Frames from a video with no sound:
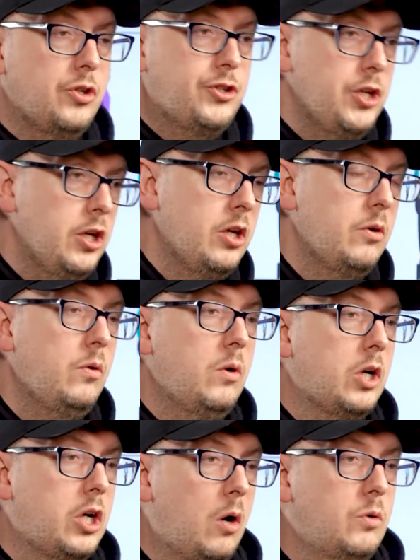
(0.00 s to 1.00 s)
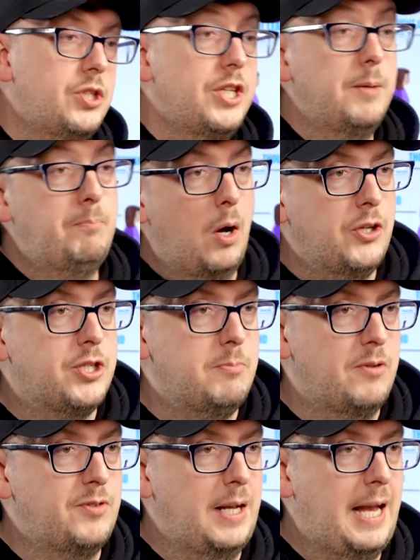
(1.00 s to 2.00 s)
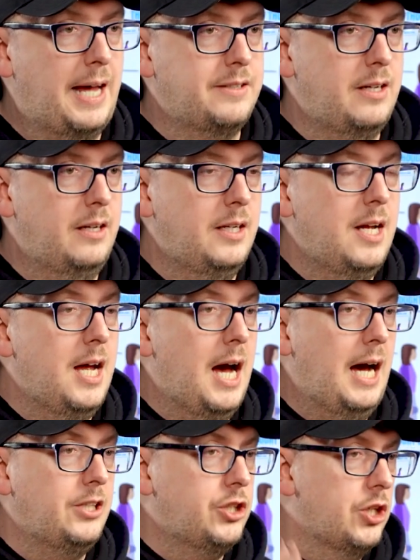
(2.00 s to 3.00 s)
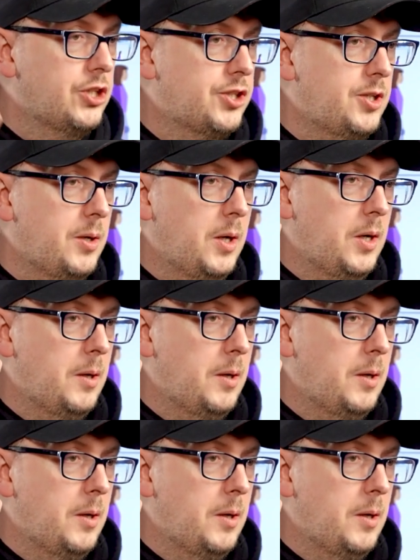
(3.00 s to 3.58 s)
Do you go to the bottom of the ladder and just